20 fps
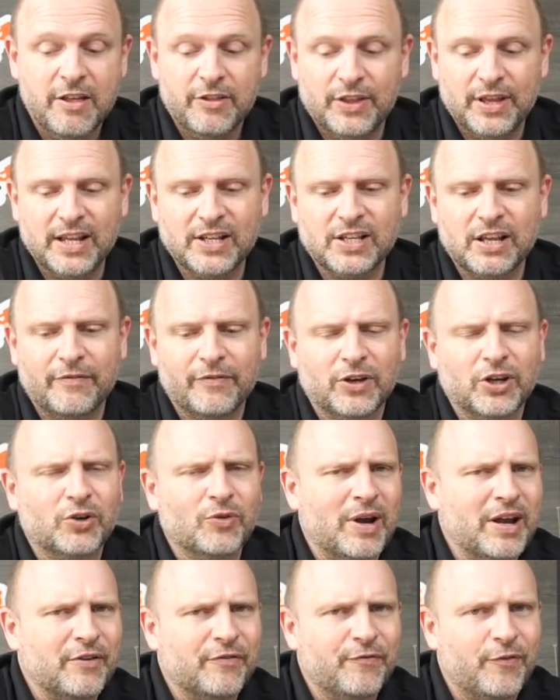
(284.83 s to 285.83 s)
These have a
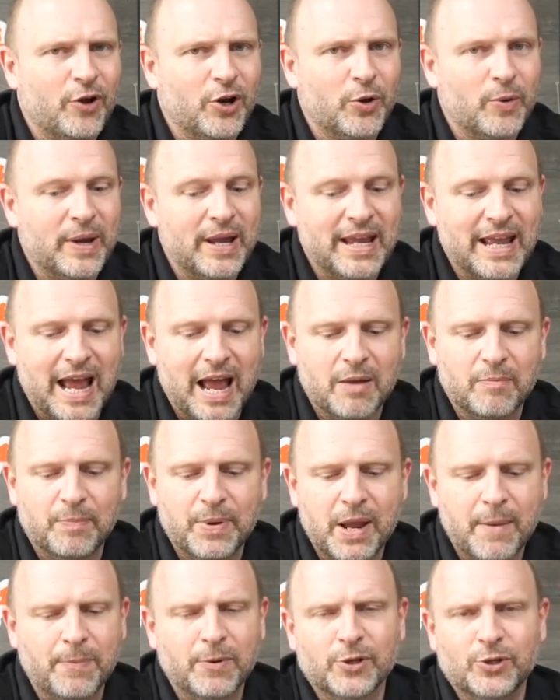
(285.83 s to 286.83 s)
great following and
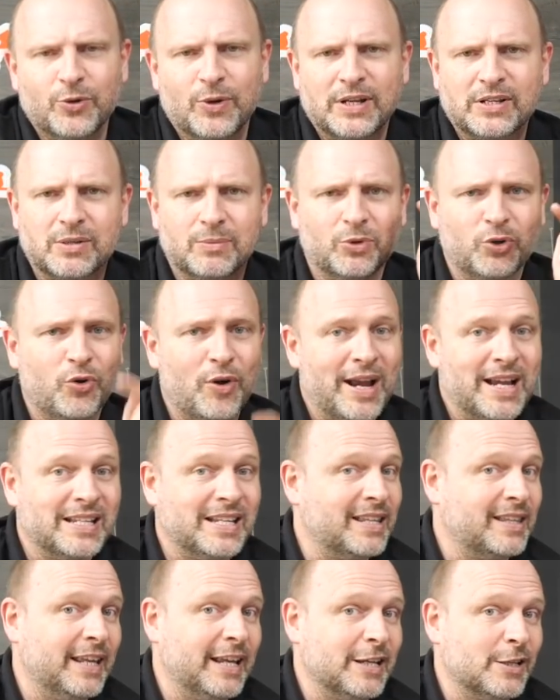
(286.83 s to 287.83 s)
people are doing some
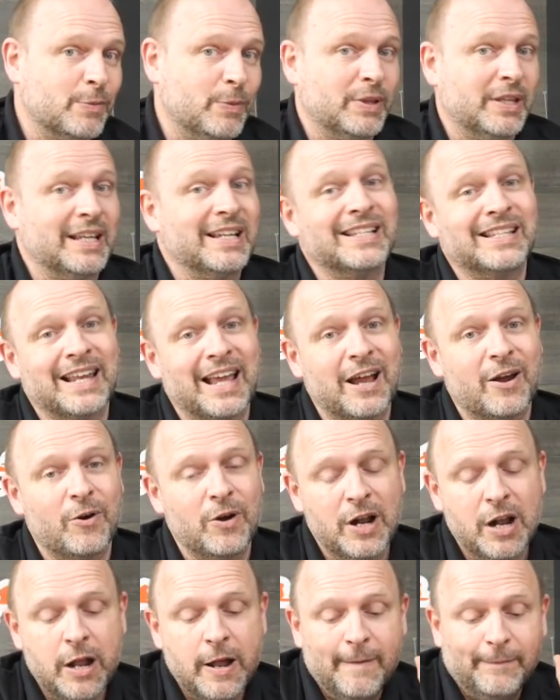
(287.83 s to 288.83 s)
crazy things with these now.